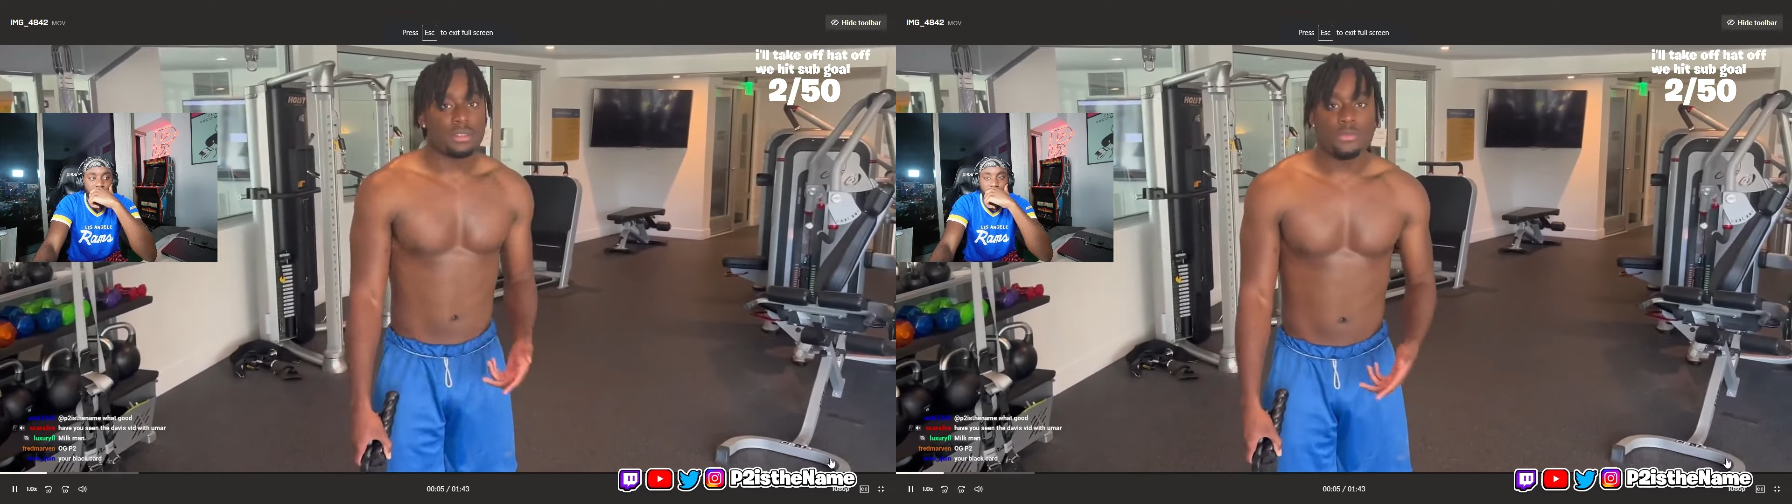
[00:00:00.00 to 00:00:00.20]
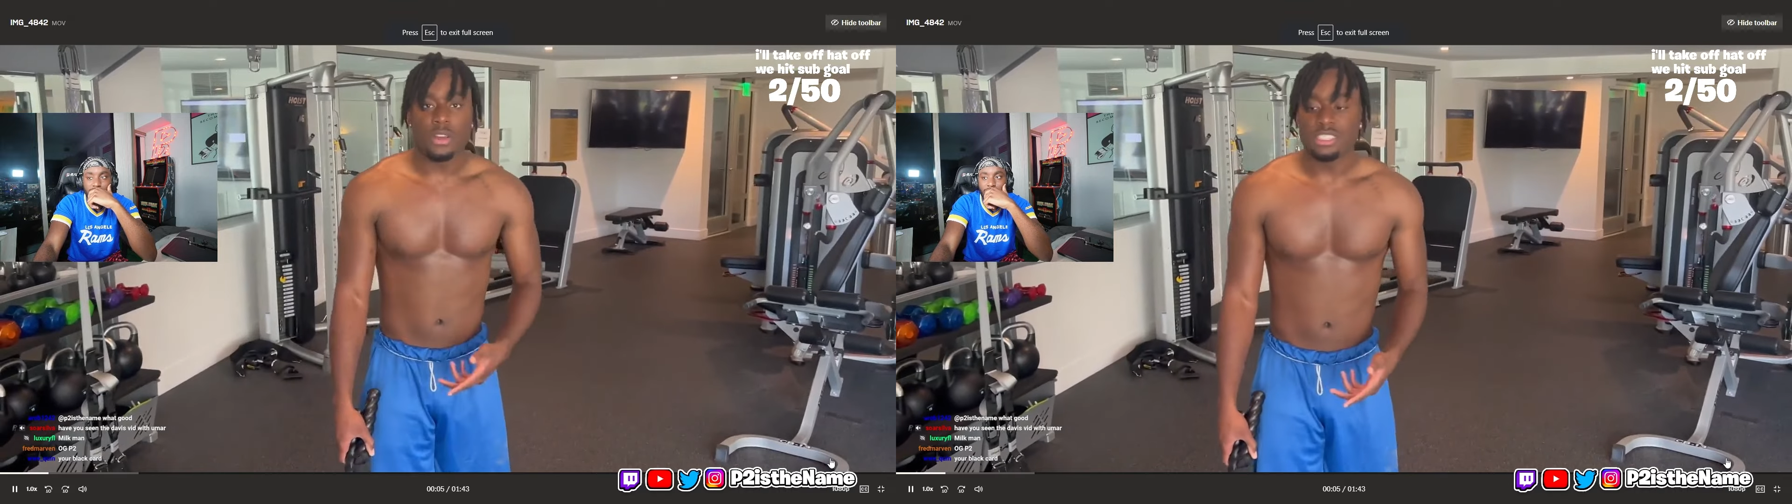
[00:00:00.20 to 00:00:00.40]
of
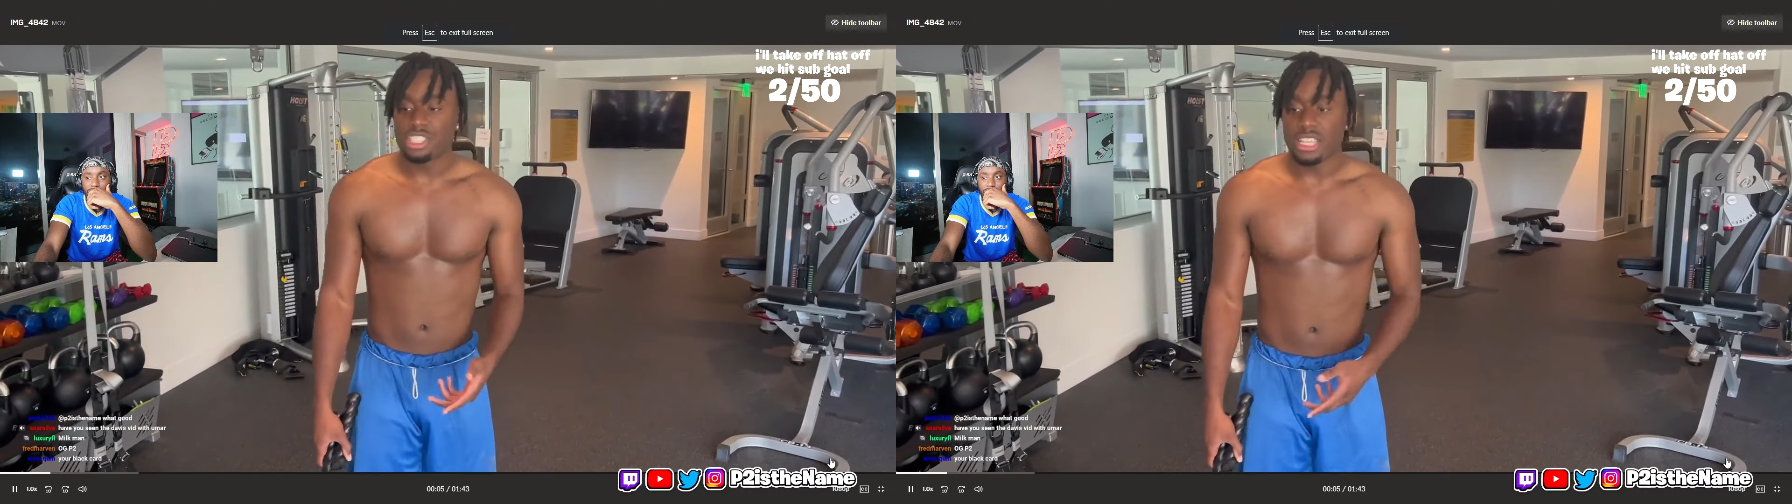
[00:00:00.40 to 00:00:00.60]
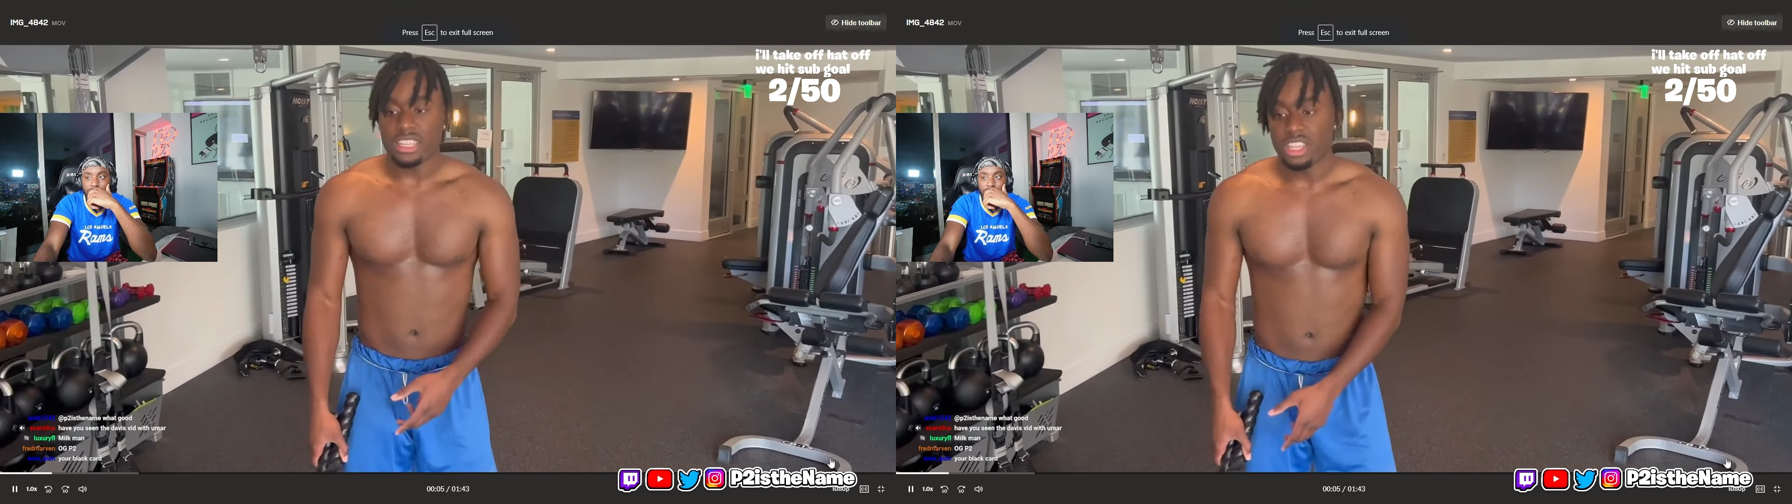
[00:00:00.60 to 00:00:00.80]
the fun and
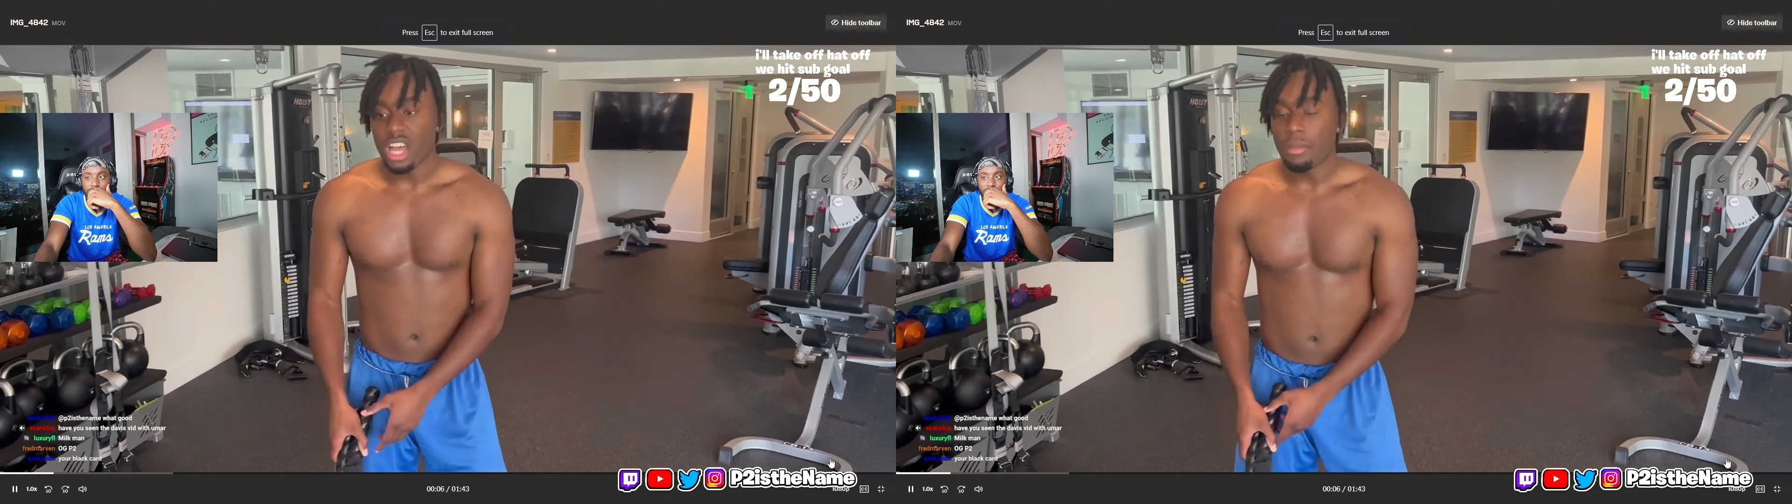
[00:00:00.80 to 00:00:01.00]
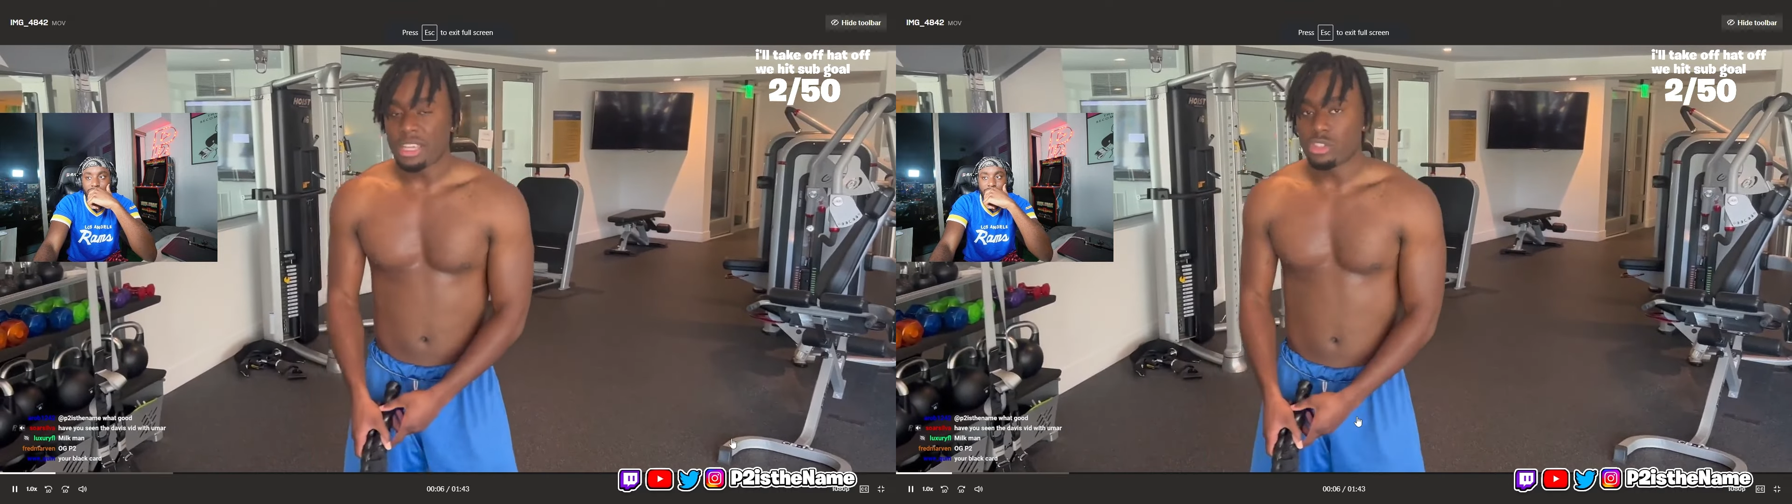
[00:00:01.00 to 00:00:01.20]
shit like that, you
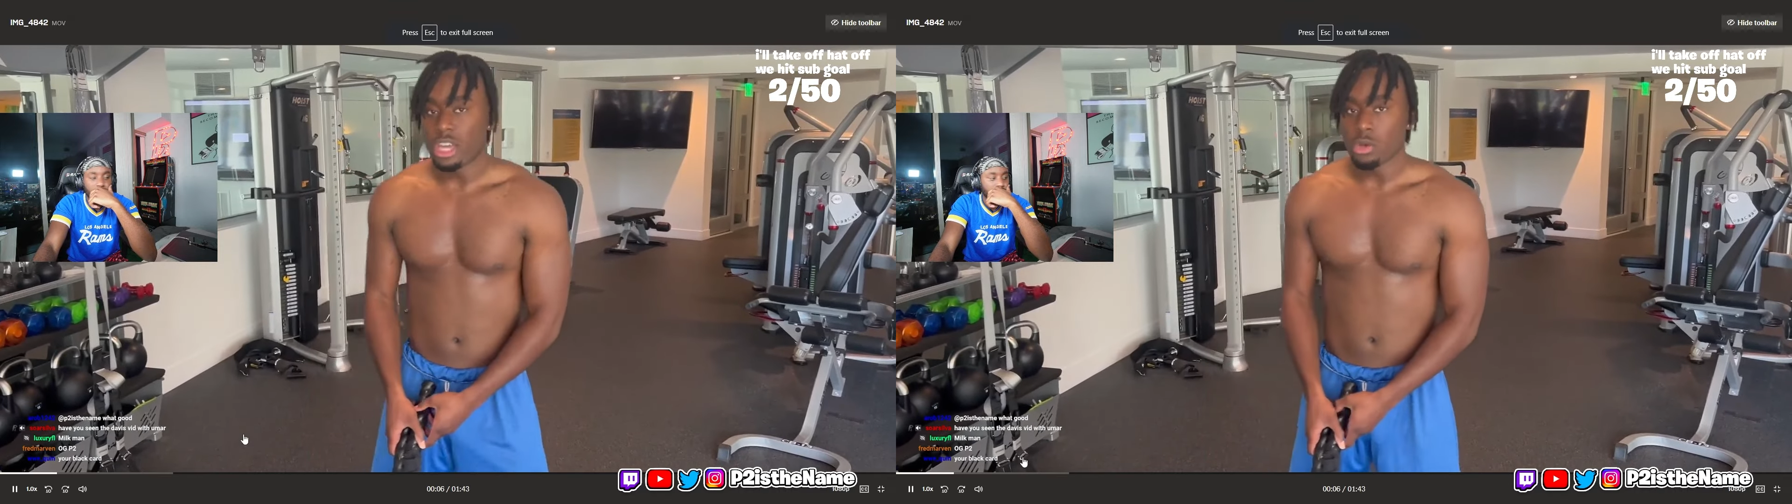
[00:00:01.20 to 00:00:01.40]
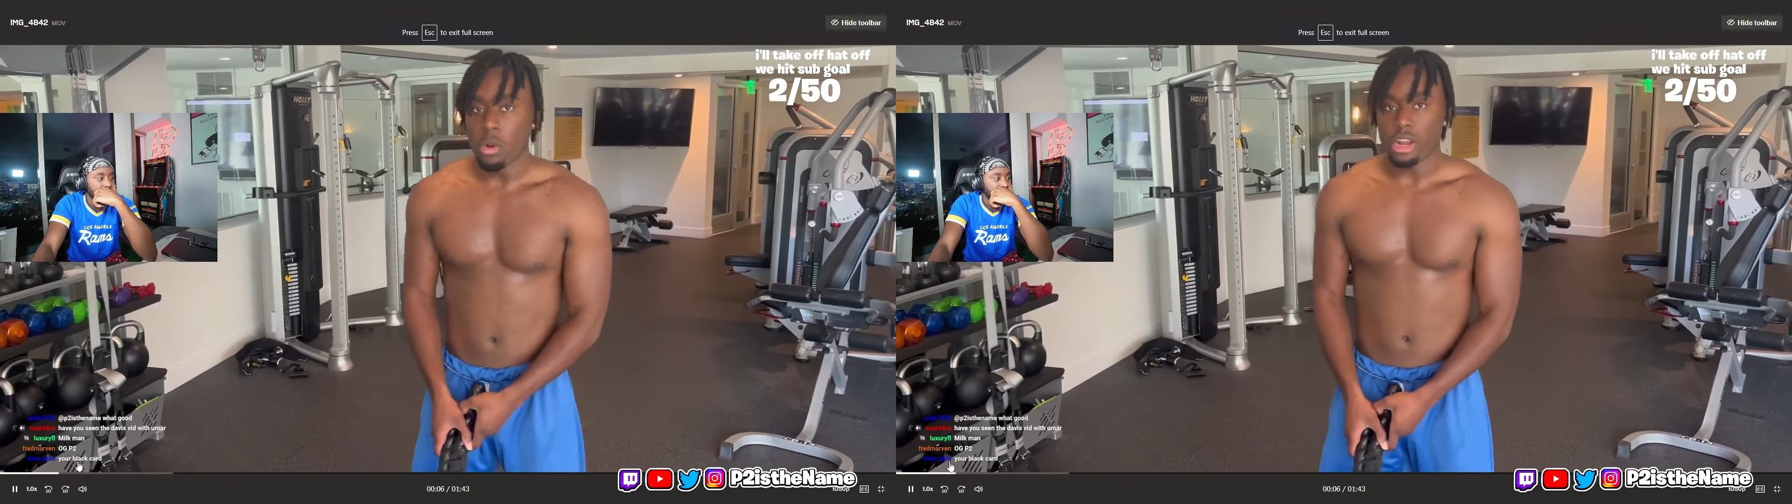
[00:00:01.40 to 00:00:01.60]
gotta make sure you get
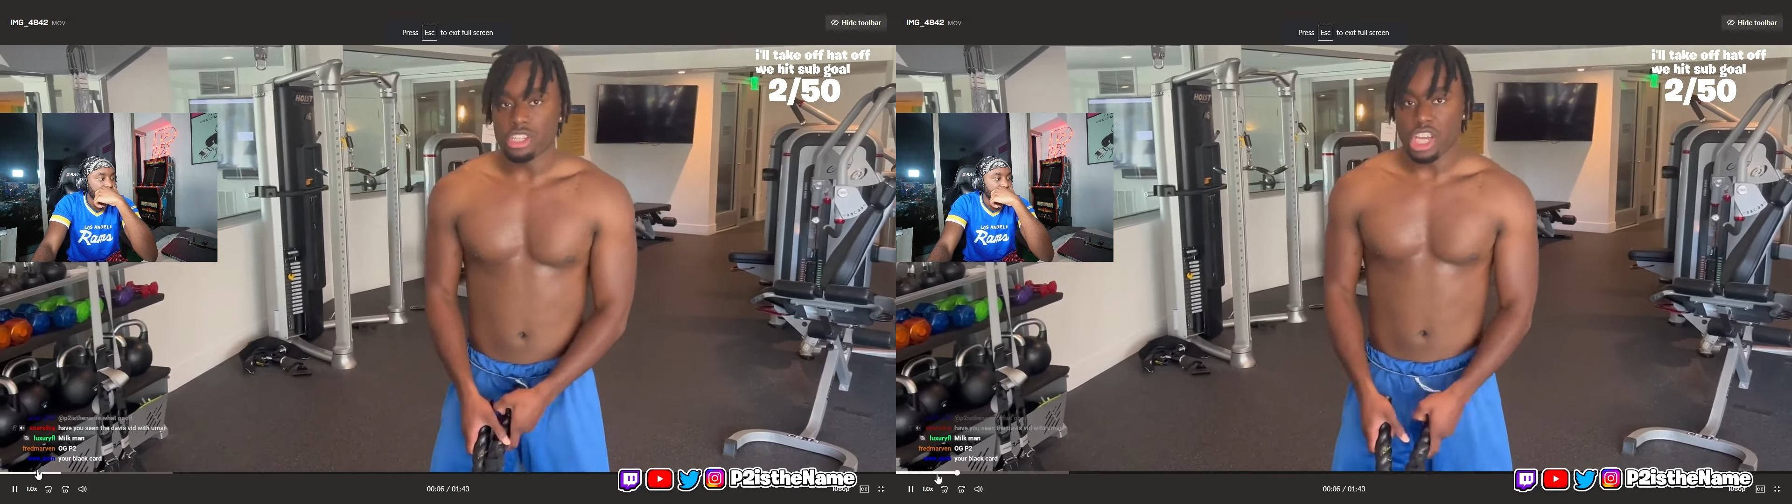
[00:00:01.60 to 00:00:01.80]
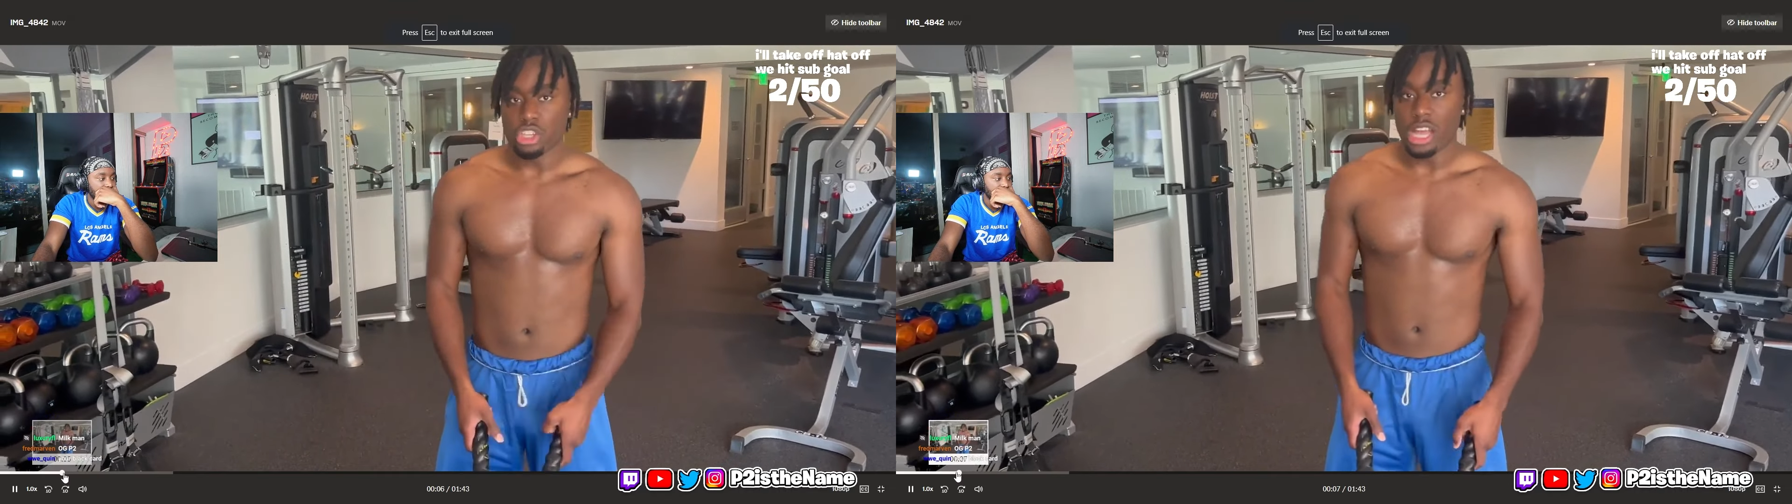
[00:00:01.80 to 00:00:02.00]
your work in,
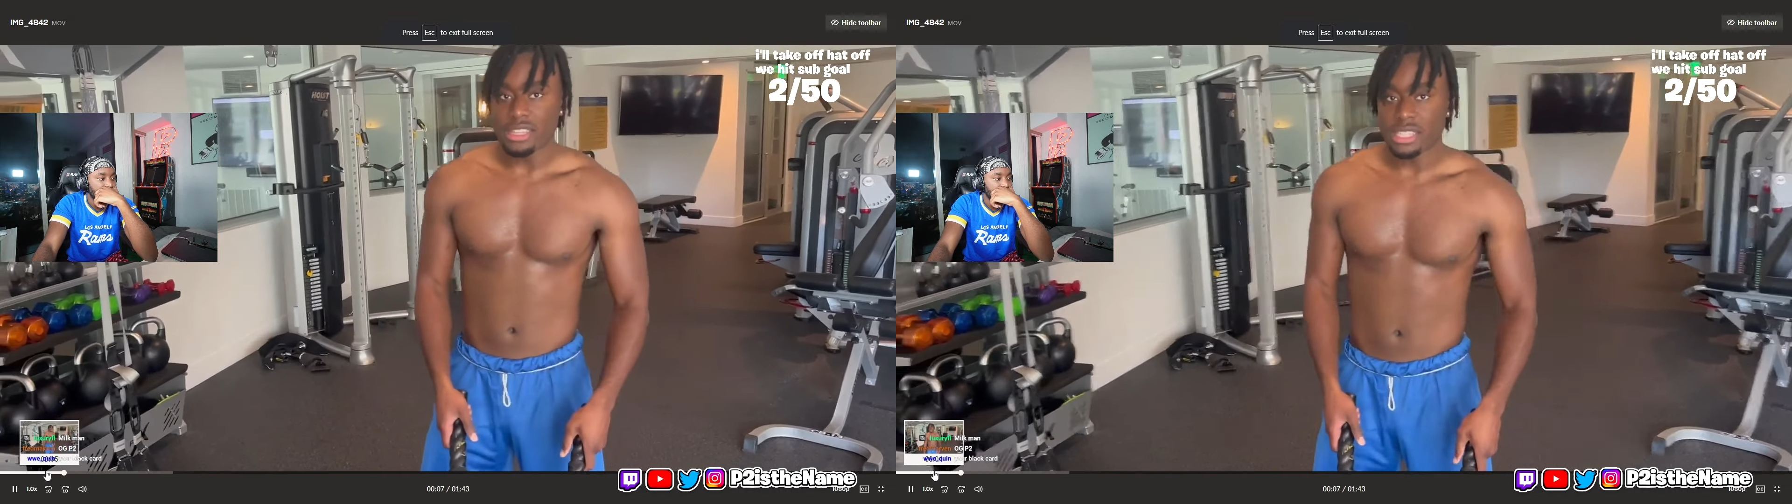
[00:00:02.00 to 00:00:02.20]
y'all. You got